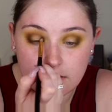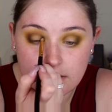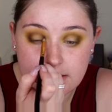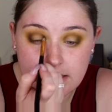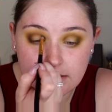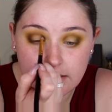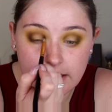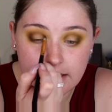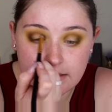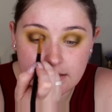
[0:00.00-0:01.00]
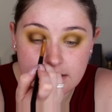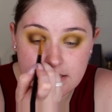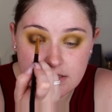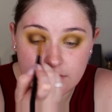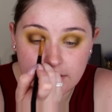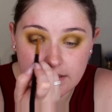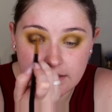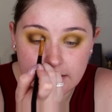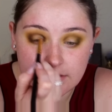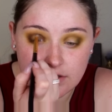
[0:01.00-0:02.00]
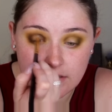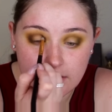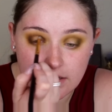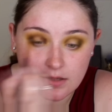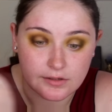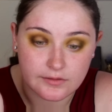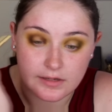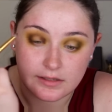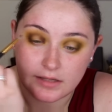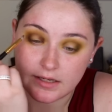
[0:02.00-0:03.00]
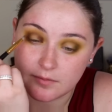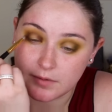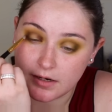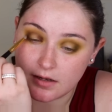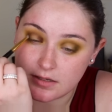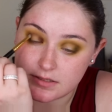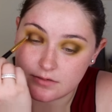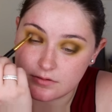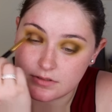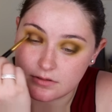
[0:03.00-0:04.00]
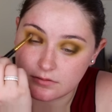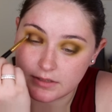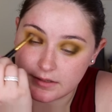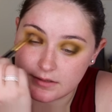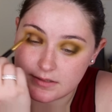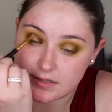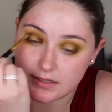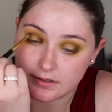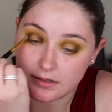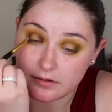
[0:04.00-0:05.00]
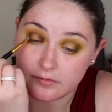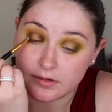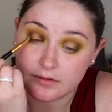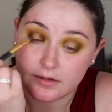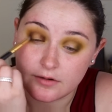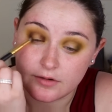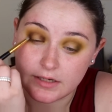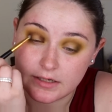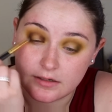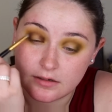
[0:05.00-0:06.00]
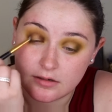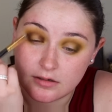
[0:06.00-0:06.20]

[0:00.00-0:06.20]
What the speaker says: because I like that this is creating that dark color that I like, but I also don't like that it's kind of getting rid of that green.